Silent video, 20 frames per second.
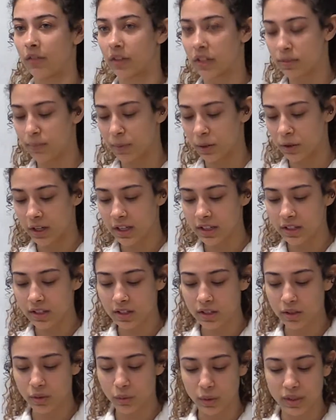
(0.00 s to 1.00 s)
of
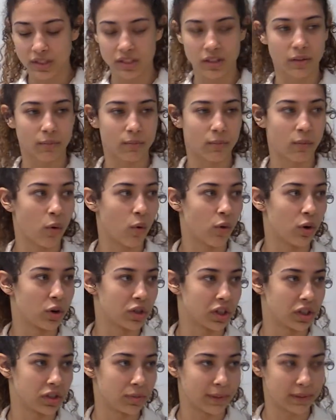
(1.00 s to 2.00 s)
experience, wisdom, or
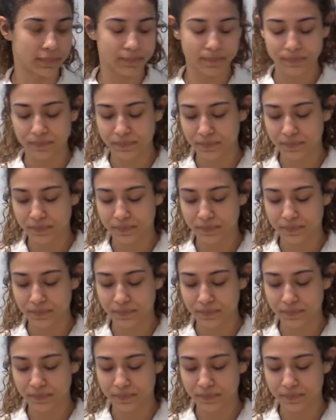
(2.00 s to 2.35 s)
judgment.